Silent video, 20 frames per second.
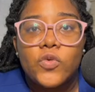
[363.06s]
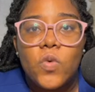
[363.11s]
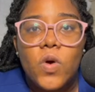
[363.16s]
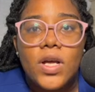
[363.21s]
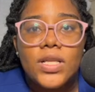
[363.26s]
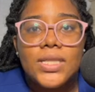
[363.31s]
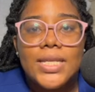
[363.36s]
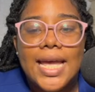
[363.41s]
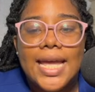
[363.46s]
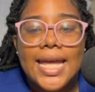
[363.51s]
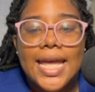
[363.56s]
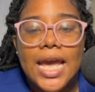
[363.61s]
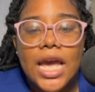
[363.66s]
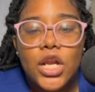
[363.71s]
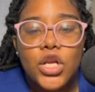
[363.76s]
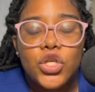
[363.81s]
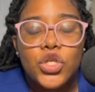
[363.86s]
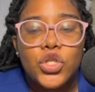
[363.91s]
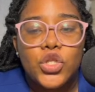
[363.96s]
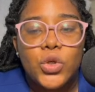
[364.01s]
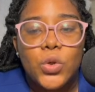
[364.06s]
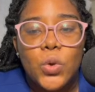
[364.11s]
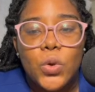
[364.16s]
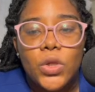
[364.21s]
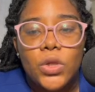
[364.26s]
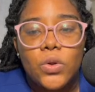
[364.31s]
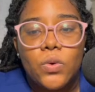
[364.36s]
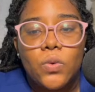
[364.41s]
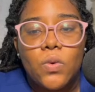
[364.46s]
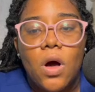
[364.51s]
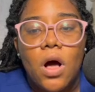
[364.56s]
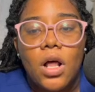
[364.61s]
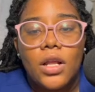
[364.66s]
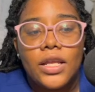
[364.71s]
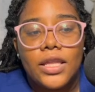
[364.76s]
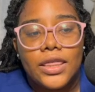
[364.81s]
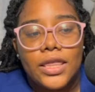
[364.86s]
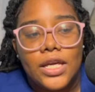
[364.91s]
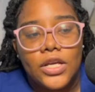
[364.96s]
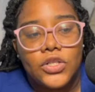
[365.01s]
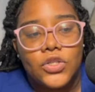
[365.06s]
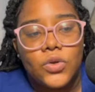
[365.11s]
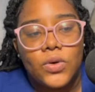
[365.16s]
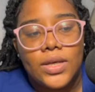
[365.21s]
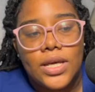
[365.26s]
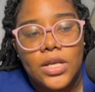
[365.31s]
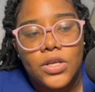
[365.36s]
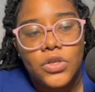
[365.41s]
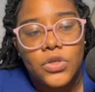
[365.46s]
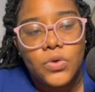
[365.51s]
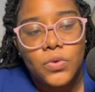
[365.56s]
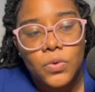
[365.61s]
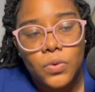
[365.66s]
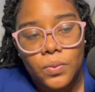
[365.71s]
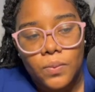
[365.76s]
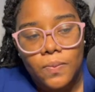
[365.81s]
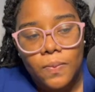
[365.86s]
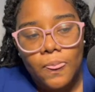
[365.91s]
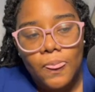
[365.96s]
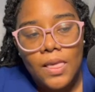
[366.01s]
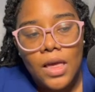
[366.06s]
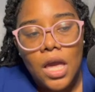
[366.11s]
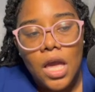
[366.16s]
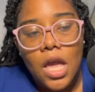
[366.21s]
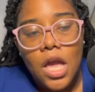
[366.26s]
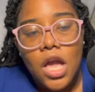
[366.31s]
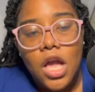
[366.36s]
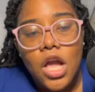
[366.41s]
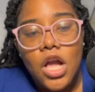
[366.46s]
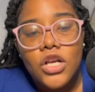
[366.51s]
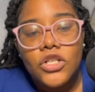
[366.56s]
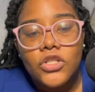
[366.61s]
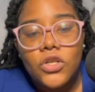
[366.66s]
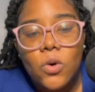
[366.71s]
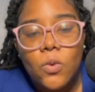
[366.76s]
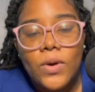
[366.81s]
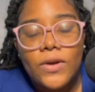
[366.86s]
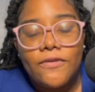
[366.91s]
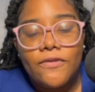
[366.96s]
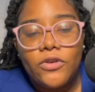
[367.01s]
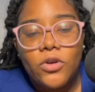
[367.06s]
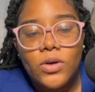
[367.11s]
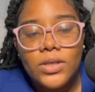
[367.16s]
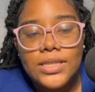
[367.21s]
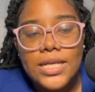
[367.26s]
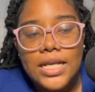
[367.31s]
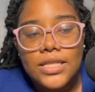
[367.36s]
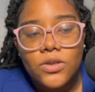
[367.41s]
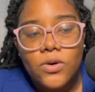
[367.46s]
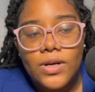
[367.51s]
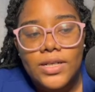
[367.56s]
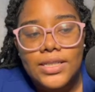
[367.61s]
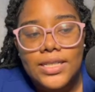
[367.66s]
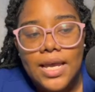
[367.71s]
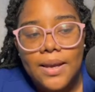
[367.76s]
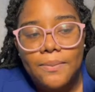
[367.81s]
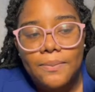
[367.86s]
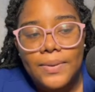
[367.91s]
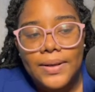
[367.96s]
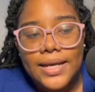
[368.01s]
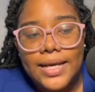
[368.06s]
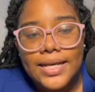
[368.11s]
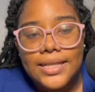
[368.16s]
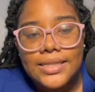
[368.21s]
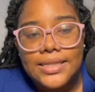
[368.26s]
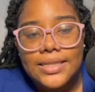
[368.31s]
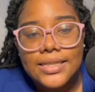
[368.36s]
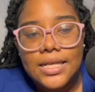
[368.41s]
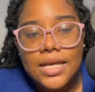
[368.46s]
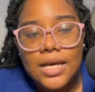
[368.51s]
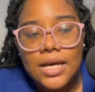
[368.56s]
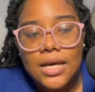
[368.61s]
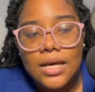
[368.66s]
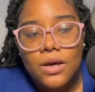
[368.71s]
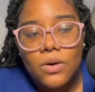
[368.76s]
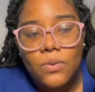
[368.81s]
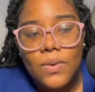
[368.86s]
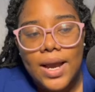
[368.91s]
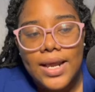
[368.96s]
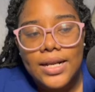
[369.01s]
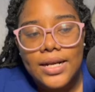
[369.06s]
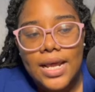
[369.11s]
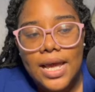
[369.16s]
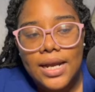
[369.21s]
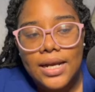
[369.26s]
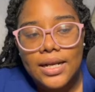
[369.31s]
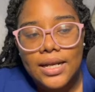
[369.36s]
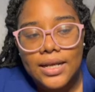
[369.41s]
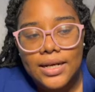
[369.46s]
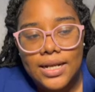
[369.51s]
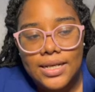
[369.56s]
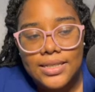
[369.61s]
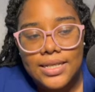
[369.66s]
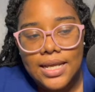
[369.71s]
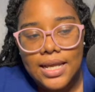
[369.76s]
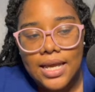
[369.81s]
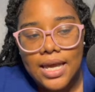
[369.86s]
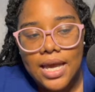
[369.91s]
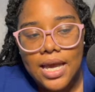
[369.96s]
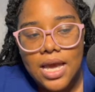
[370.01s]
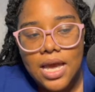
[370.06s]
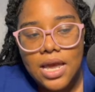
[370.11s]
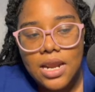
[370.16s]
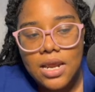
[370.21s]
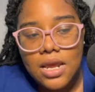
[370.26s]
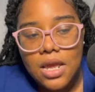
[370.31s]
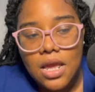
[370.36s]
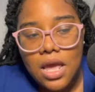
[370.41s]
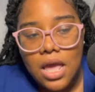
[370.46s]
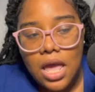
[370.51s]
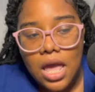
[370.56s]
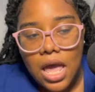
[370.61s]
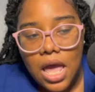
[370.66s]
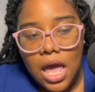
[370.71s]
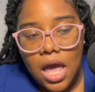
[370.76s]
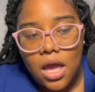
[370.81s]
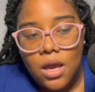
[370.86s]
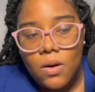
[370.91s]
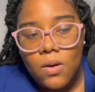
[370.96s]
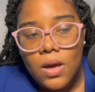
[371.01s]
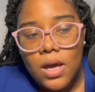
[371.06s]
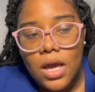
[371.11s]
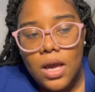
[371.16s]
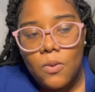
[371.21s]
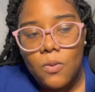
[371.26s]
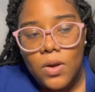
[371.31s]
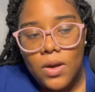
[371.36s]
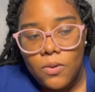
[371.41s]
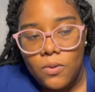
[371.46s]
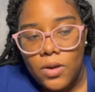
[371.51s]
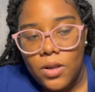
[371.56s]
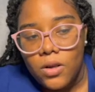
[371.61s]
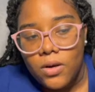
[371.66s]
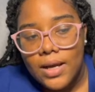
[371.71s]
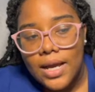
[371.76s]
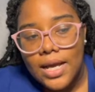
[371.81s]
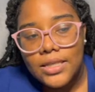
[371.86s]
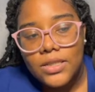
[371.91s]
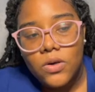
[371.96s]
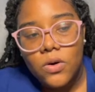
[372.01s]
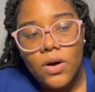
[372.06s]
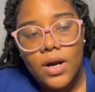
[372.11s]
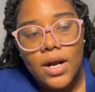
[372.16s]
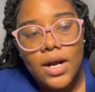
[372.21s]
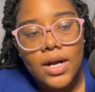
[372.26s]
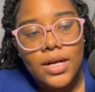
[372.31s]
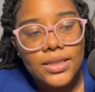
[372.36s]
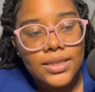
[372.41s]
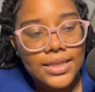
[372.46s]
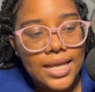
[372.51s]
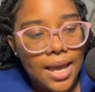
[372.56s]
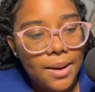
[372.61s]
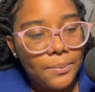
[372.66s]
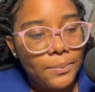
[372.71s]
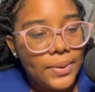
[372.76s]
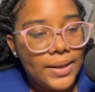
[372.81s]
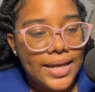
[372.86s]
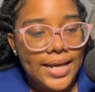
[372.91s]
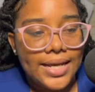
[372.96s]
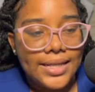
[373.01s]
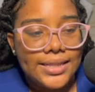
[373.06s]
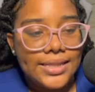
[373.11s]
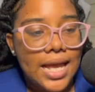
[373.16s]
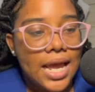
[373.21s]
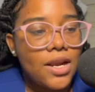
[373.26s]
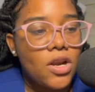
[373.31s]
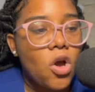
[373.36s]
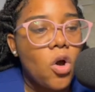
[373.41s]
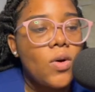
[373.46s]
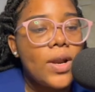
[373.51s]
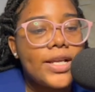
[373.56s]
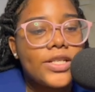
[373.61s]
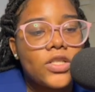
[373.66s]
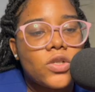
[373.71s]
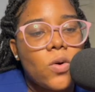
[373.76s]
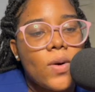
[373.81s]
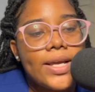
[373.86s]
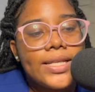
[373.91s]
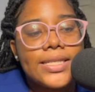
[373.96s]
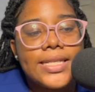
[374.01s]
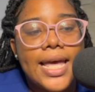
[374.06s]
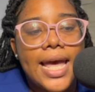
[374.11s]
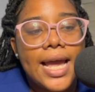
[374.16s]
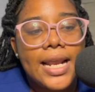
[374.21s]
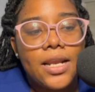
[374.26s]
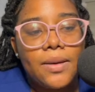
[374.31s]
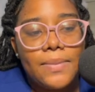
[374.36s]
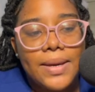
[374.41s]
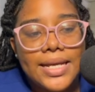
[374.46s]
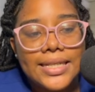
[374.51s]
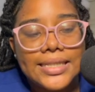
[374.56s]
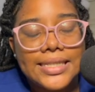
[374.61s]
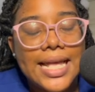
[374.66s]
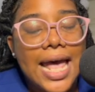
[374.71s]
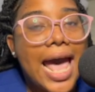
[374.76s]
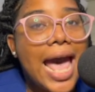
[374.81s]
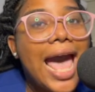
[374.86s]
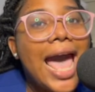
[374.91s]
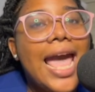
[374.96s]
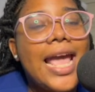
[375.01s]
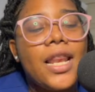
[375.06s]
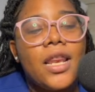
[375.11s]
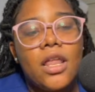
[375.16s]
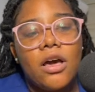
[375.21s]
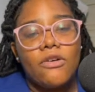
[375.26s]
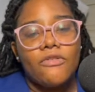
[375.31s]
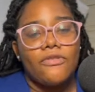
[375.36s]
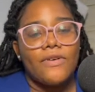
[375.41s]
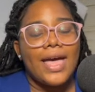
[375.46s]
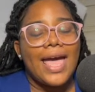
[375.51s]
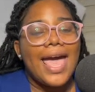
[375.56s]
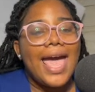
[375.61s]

want to again show you all the things you can do. So we've looked at our templates. Why did I click that again? We look at our templates, and now let's go into elements. I love